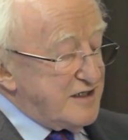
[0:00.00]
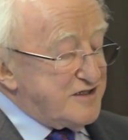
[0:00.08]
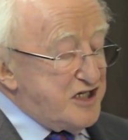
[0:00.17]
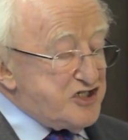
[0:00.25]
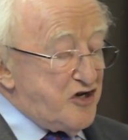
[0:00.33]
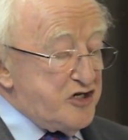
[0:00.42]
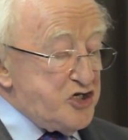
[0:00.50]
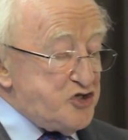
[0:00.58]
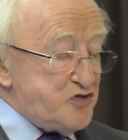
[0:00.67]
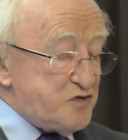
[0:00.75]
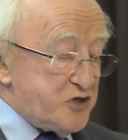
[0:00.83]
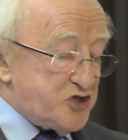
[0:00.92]
These are
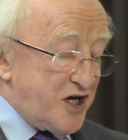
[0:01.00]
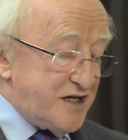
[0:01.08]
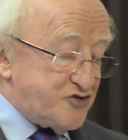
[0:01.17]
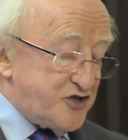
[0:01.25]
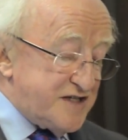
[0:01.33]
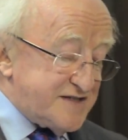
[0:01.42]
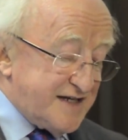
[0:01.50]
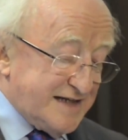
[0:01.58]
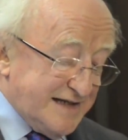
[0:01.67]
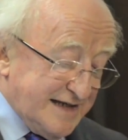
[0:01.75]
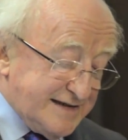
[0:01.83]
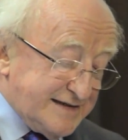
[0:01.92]
issues which I addressed
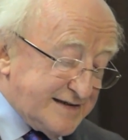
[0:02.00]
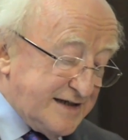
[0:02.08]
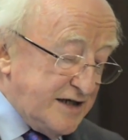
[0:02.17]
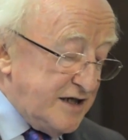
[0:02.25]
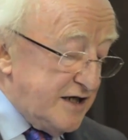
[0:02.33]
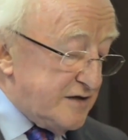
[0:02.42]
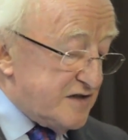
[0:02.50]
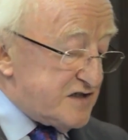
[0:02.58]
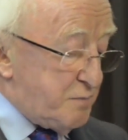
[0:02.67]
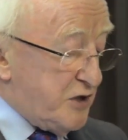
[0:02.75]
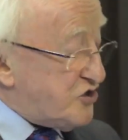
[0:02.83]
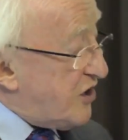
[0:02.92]
at length in the
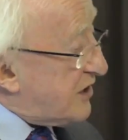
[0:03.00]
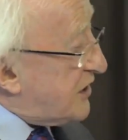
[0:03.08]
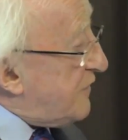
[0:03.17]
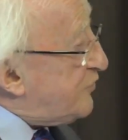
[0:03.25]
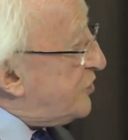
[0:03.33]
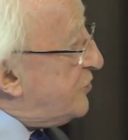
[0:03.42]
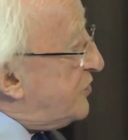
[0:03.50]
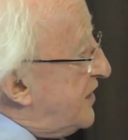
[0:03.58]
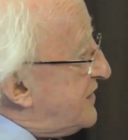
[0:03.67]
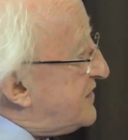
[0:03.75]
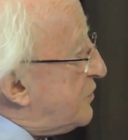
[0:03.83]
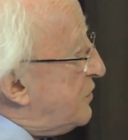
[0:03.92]
speech I gave to
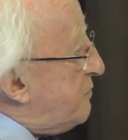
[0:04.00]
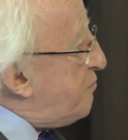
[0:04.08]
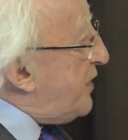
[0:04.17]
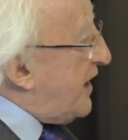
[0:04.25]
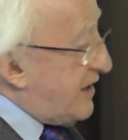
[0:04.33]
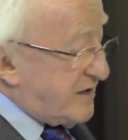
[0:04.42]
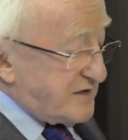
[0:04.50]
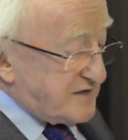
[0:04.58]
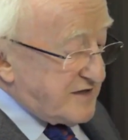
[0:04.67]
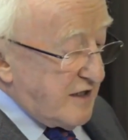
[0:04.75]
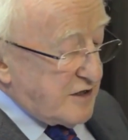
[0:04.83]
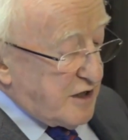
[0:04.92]
UNESCO in
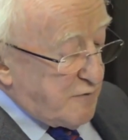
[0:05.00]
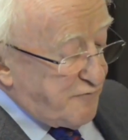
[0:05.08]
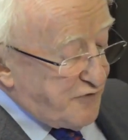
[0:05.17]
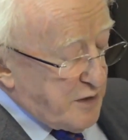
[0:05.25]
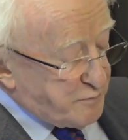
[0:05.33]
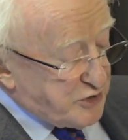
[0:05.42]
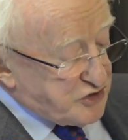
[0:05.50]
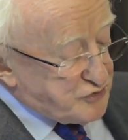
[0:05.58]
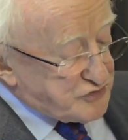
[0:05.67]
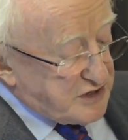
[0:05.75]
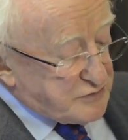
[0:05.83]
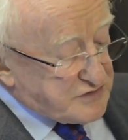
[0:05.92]
Paris in February
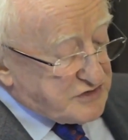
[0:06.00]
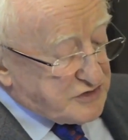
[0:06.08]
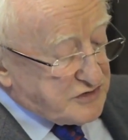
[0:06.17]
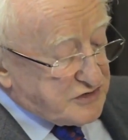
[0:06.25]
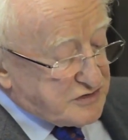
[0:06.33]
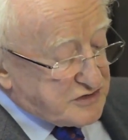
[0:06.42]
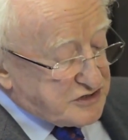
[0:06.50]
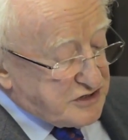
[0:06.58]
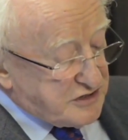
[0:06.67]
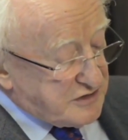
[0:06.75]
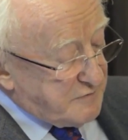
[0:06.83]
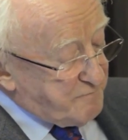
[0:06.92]

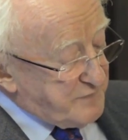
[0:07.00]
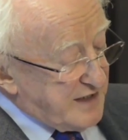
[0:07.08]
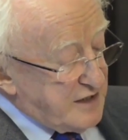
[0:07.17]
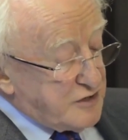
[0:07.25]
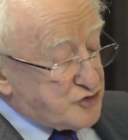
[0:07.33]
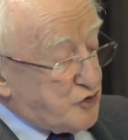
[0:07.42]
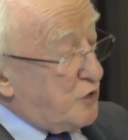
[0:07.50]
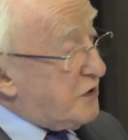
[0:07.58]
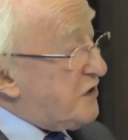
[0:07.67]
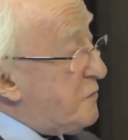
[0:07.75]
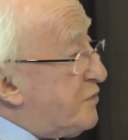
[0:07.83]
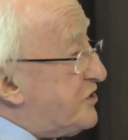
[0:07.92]
2013,
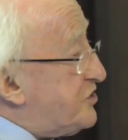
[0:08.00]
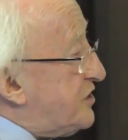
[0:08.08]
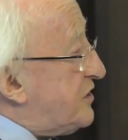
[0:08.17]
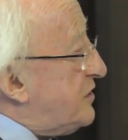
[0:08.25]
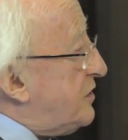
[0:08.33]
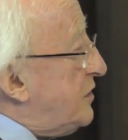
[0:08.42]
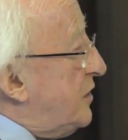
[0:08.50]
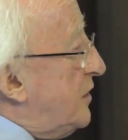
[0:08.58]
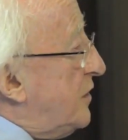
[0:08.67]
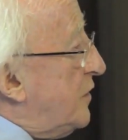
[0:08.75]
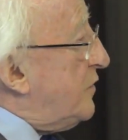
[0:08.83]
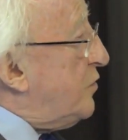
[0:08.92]
drawing in particular
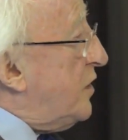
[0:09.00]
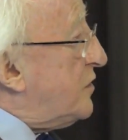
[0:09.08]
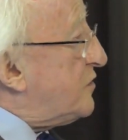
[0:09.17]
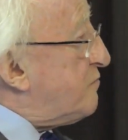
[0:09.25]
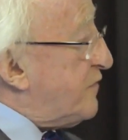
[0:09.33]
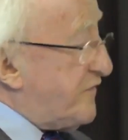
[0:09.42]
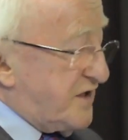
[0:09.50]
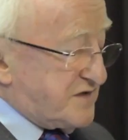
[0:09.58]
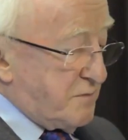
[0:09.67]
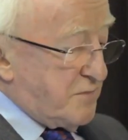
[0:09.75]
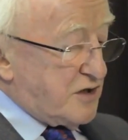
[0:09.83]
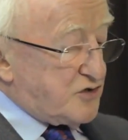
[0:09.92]
on the work of
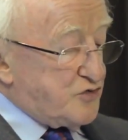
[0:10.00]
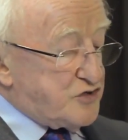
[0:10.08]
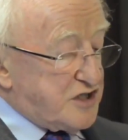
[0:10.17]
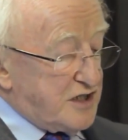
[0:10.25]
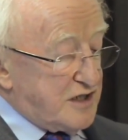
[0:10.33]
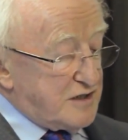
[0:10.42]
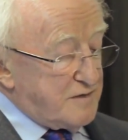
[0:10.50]
Professor Mark Goodale.